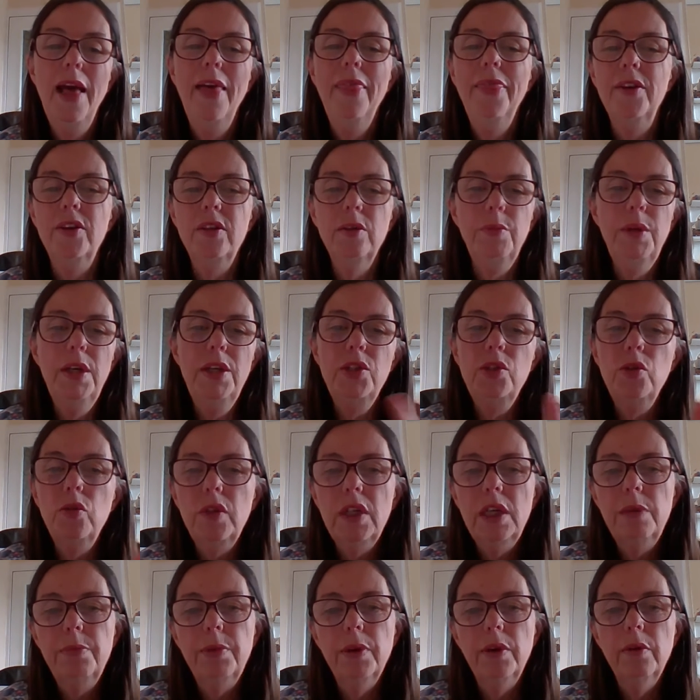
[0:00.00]
There's a wee
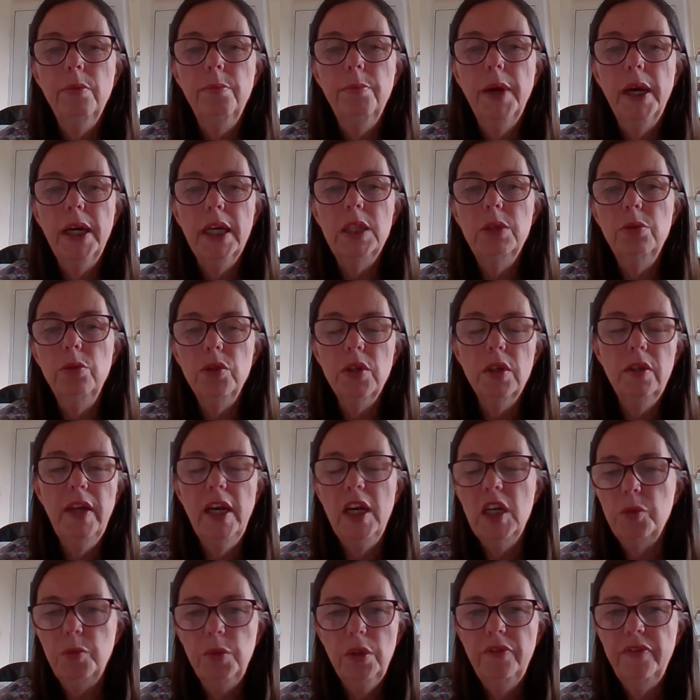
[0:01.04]
story about Maxwell's
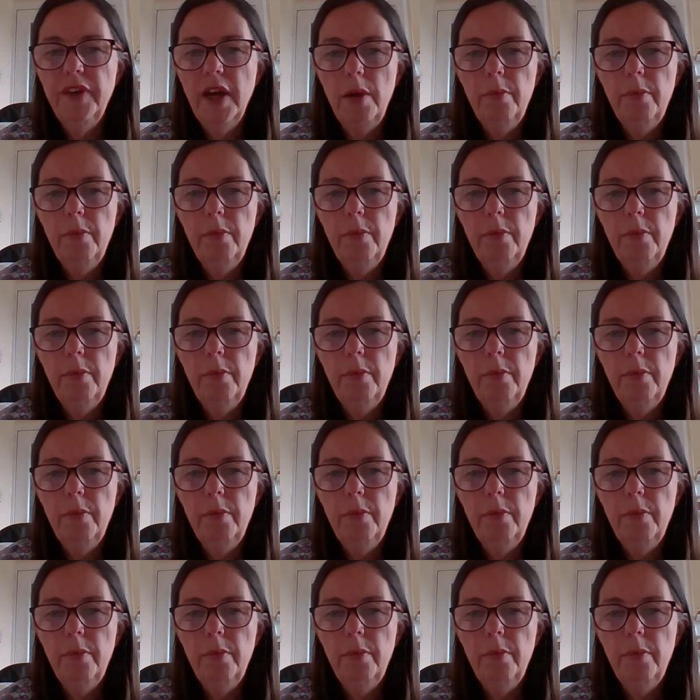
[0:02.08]
connection with the